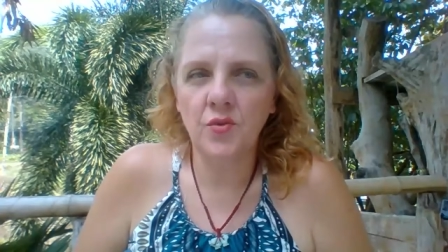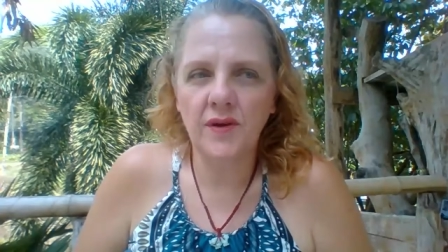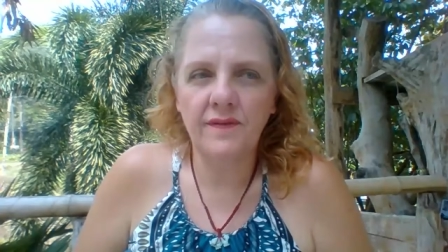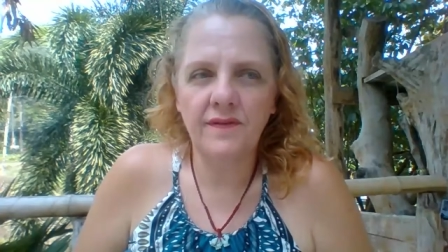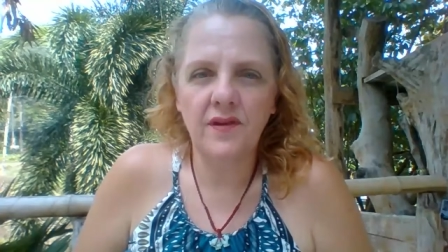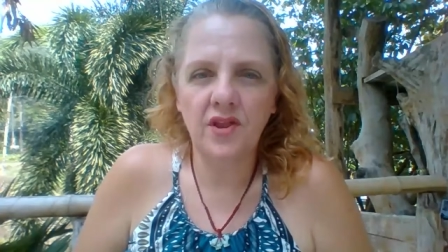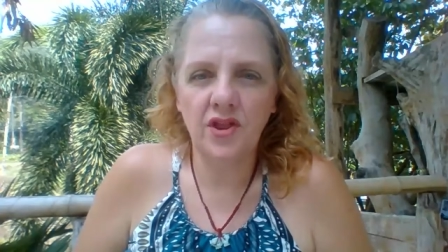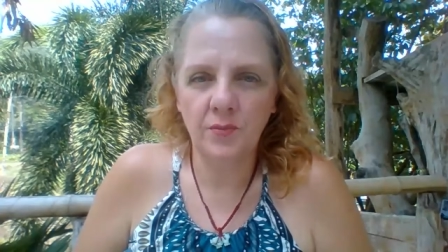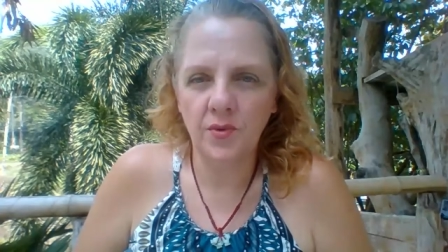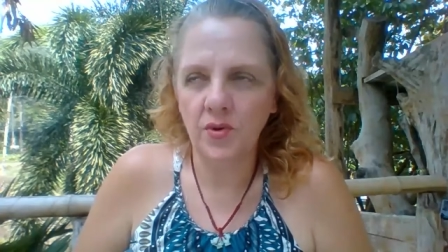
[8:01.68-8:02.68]
with
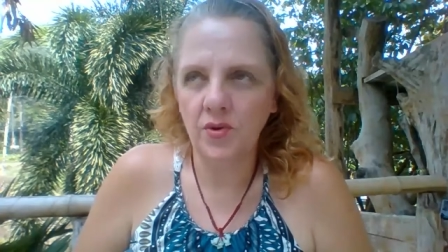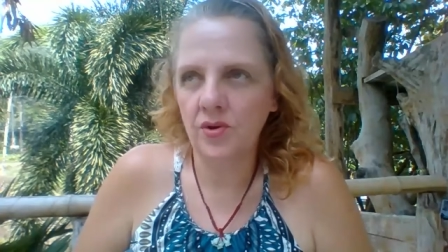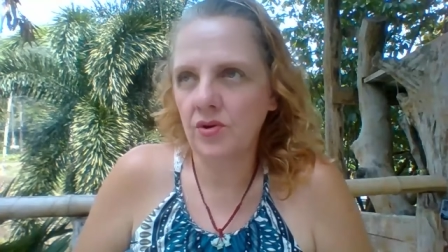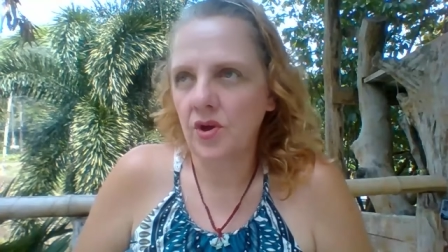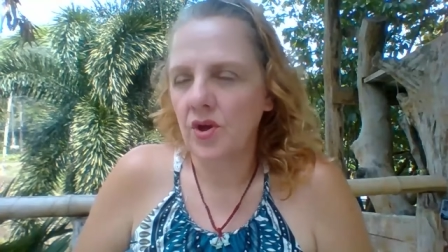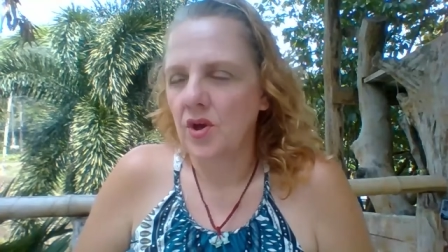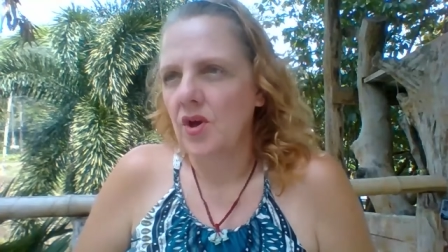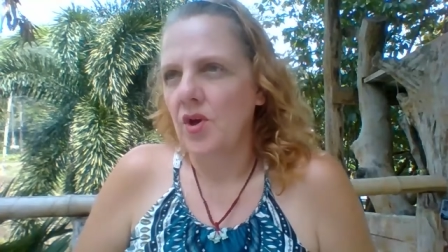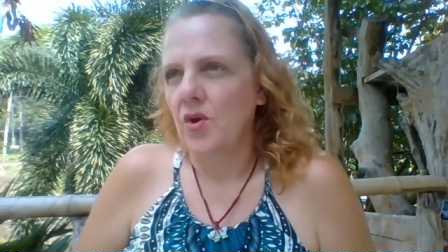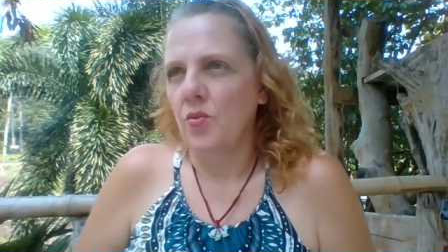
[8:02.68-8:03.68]
the book.
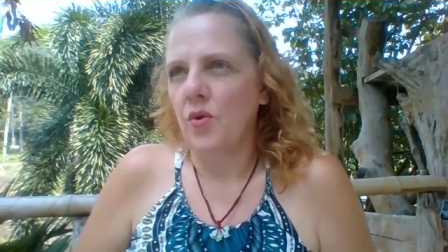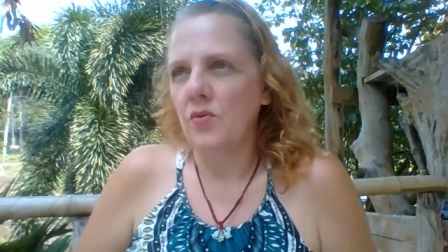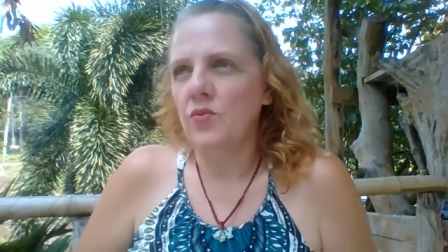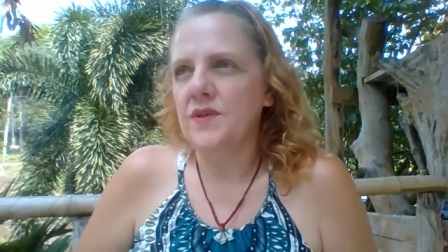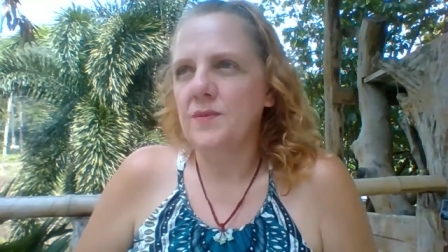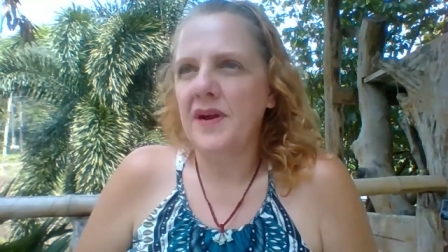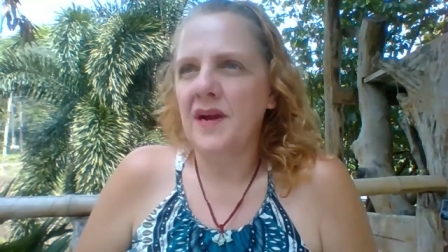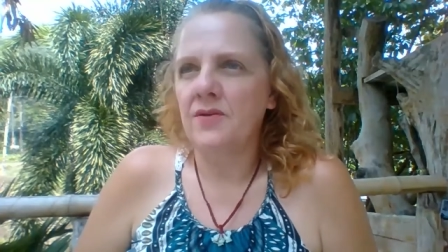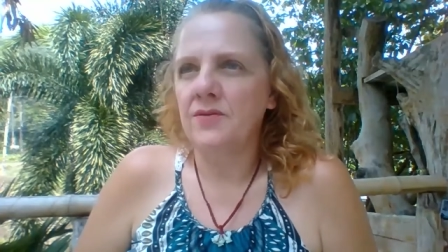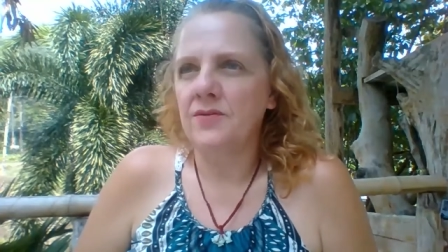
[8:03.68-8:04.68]
One was
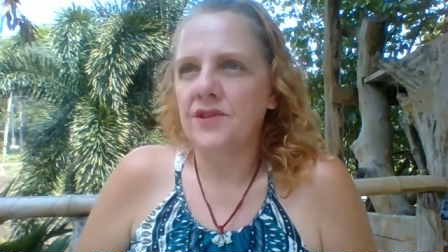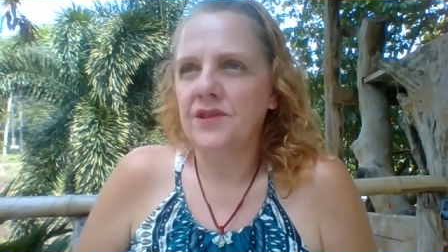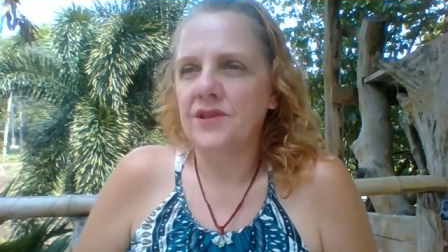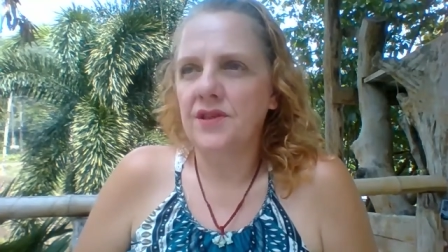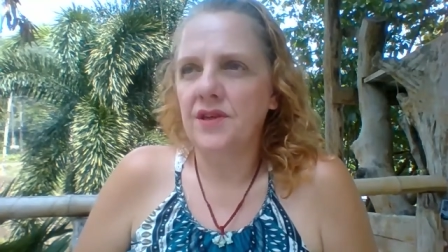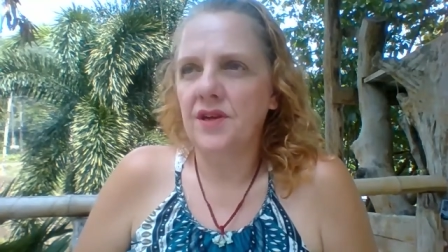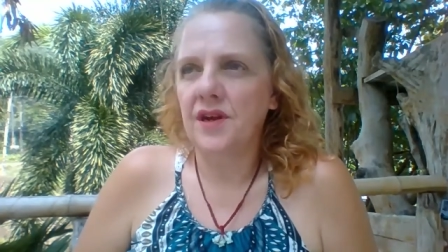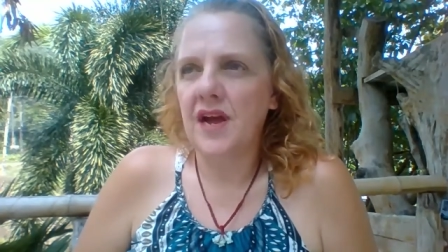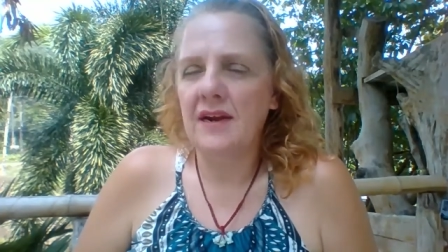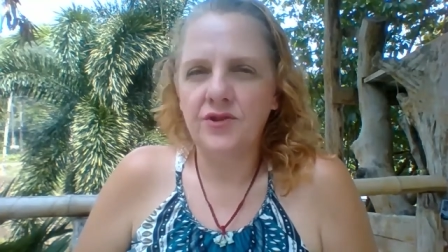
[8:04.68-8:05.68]
about
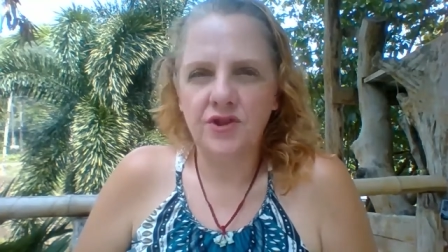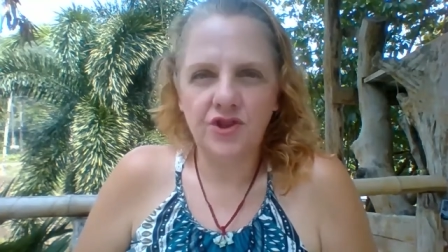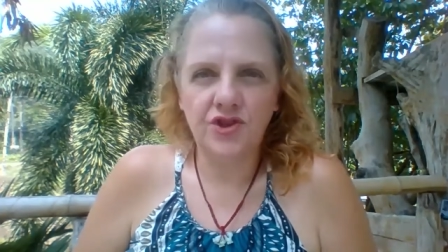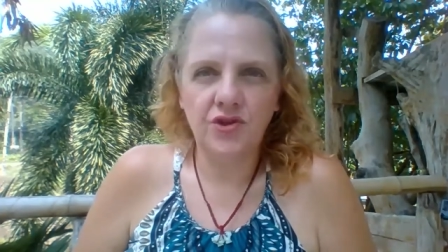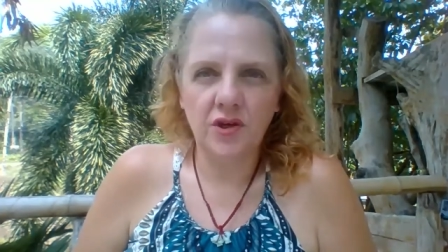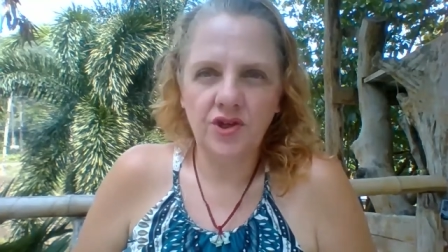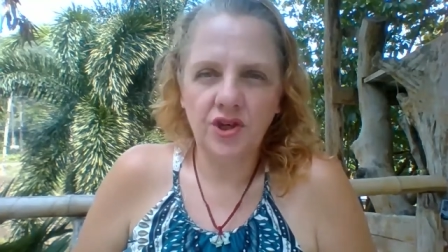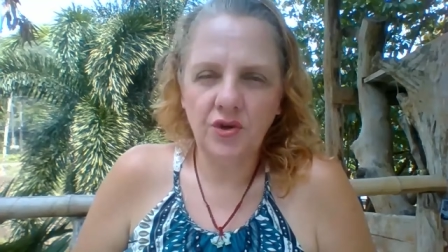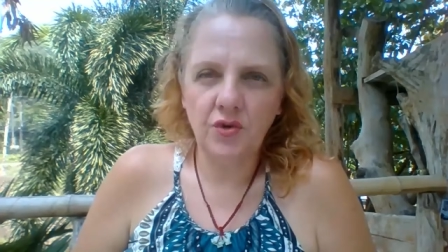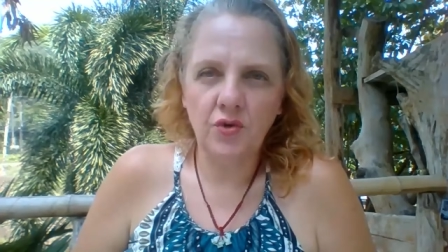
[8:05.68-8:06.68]
how to
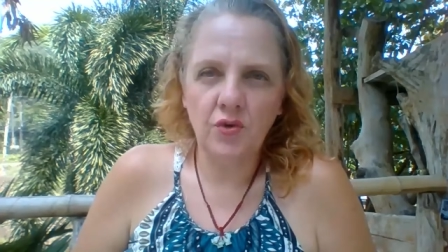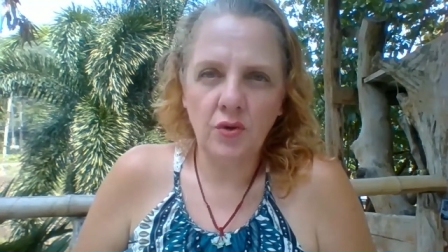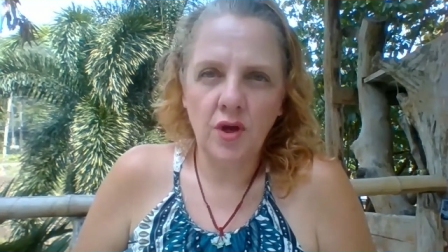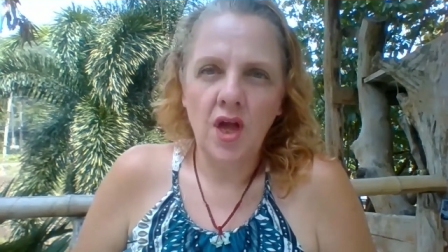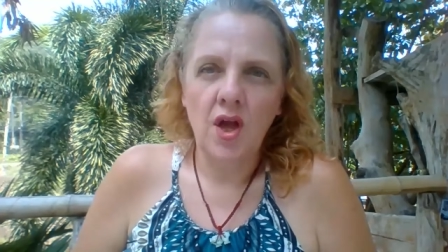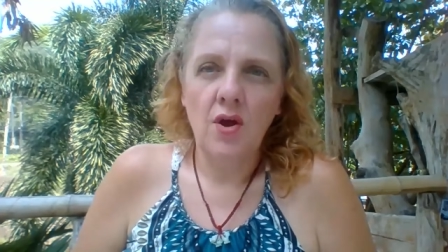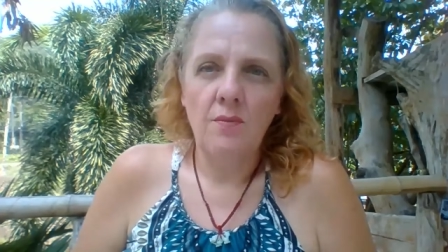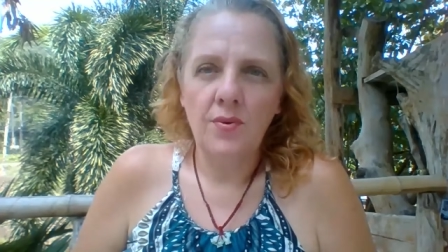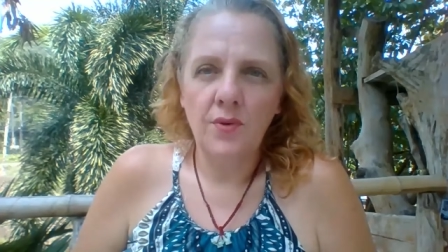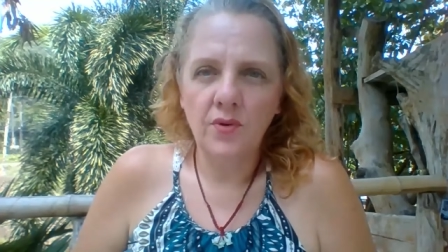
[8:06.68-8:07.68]
structure your
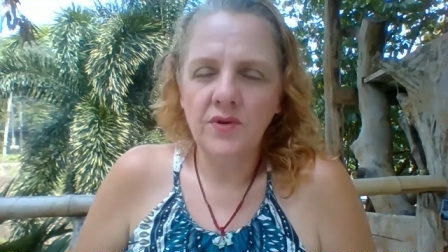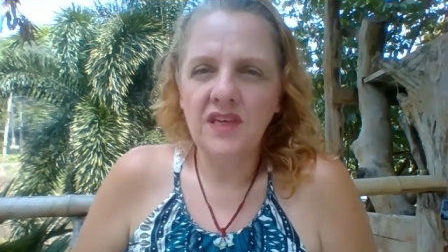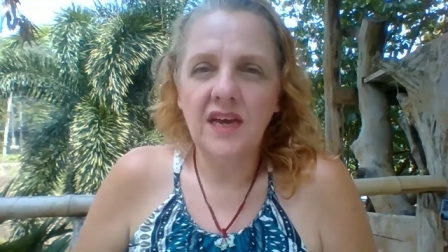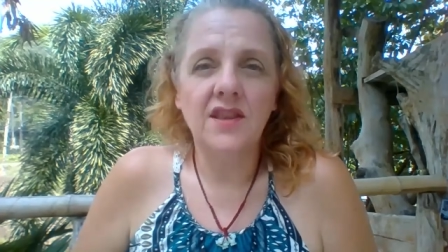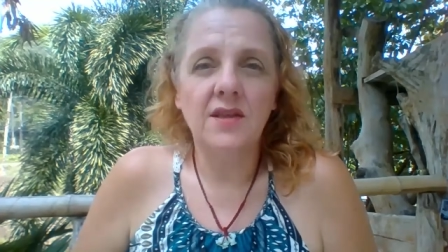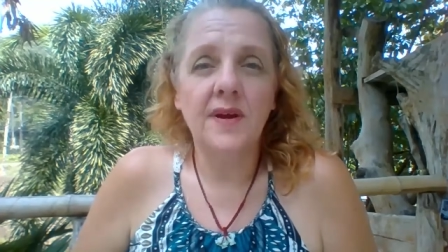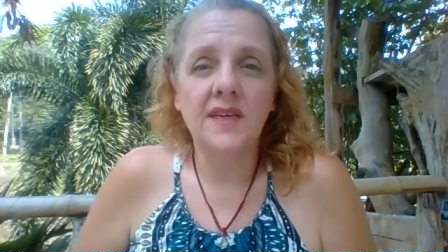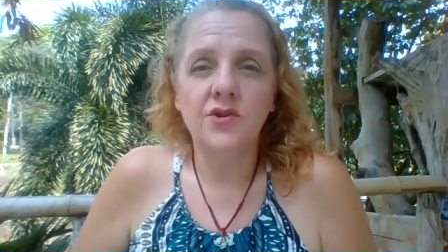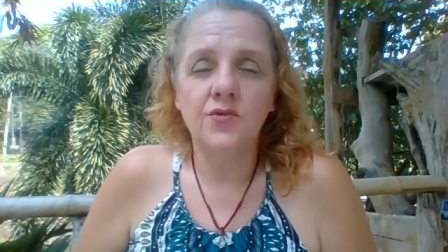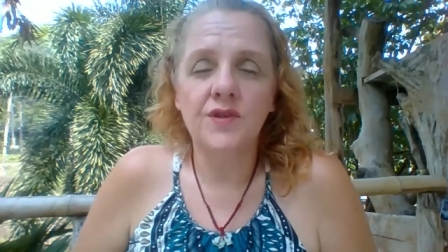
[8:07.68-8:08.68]
book to get the
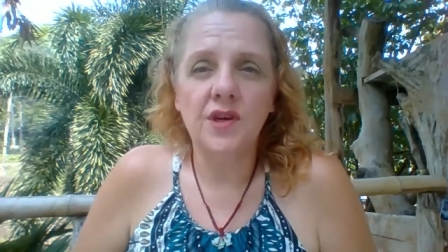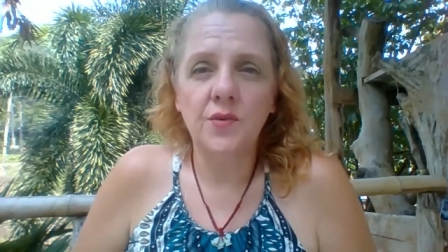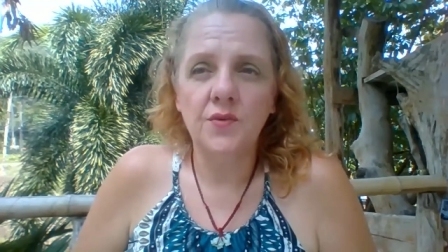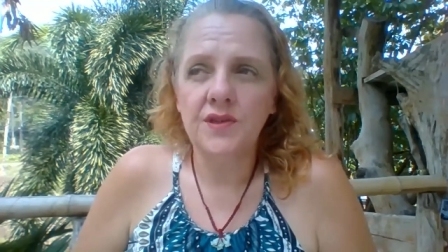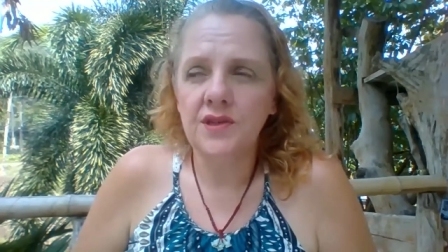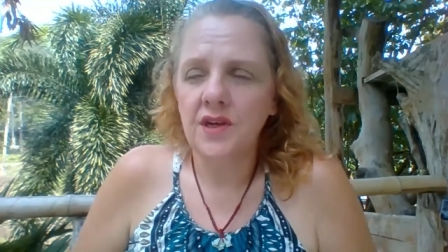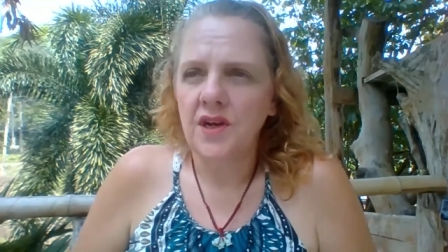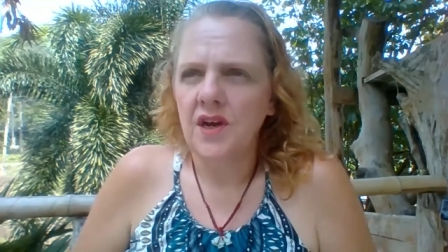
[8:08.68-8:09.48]
best results.